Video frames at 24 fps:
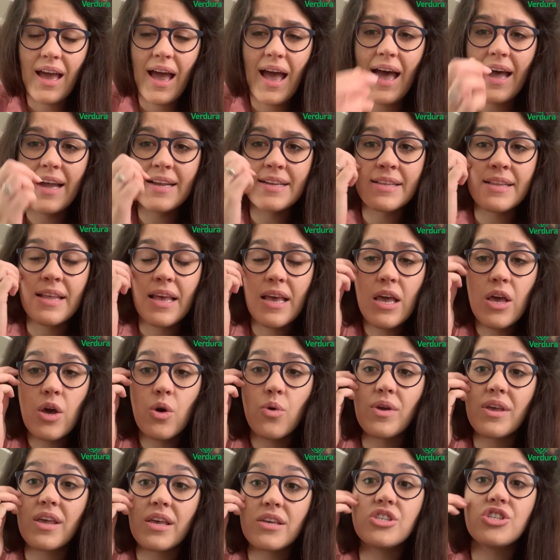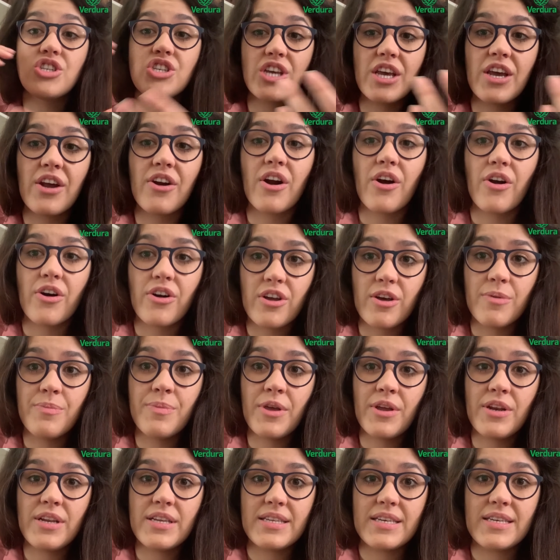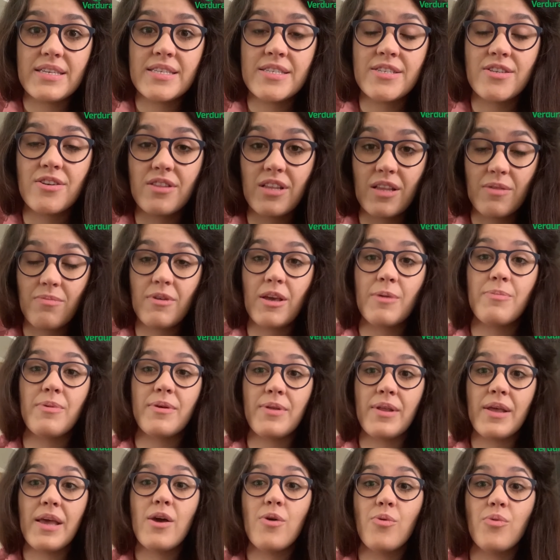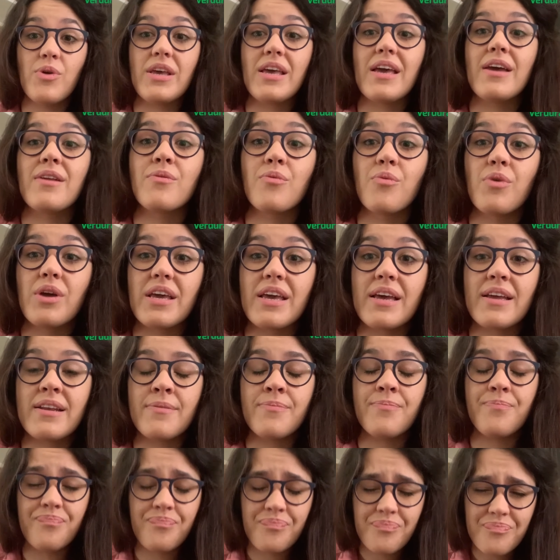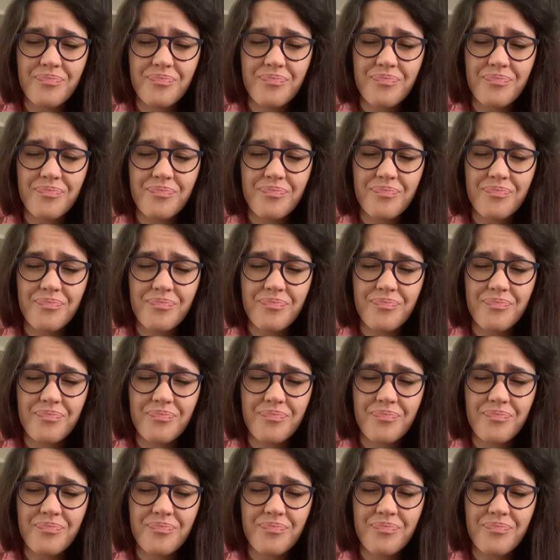and we can share our community so that maybe we can